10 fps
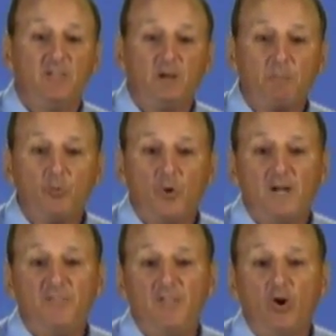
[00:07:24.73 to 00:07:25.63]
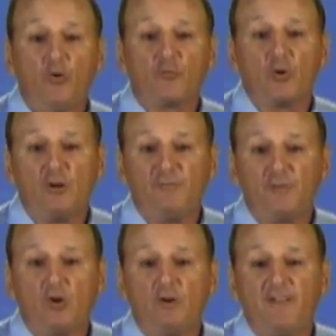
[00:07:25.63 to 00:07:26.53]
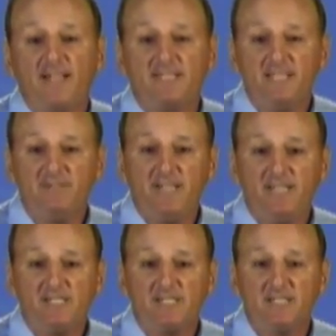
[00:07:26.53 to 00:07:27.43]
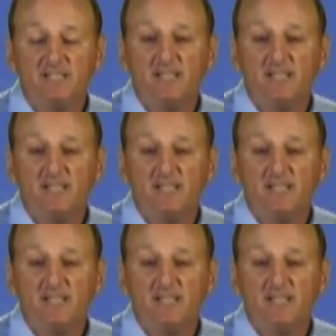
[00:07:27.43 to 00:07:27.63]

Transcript: Number one, the overall flow of activities,